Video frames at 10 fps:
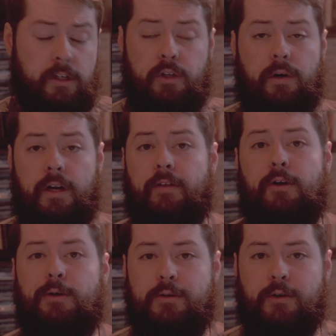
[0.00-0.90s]
to do
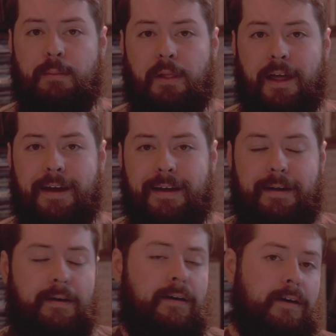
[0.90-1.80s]
another
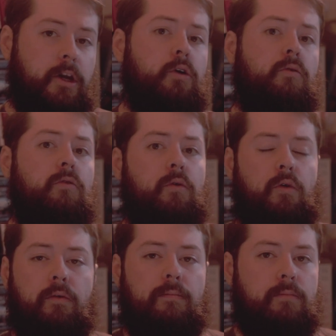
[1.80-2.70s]
screenplay, go through the
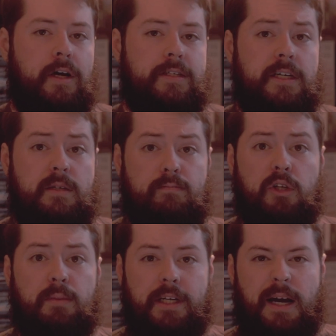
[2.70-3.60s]
whole process
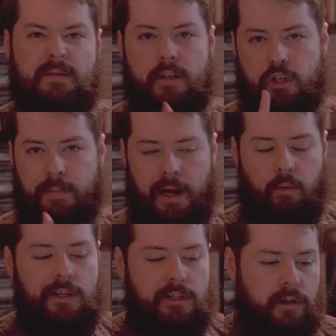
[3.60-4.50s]
multiple times and just pay
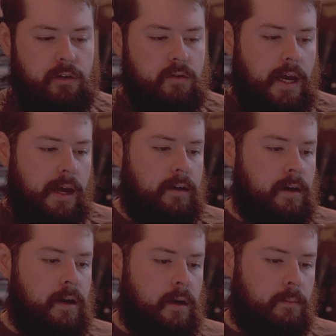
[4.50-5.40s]
once, you can do that.
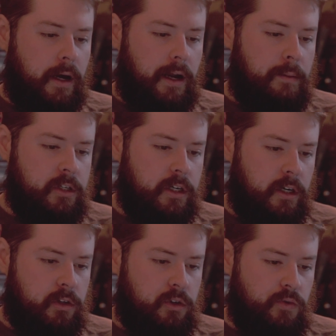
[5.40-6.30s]
But I'm just
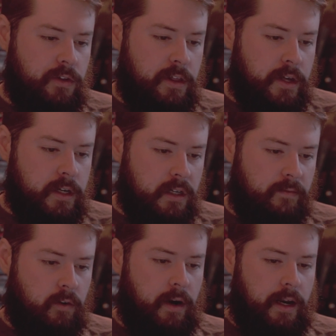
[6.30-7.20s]
going to do this
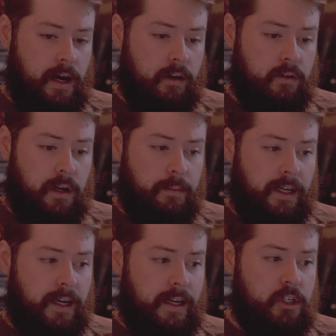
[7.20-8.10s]
for right now. So I'm going to hit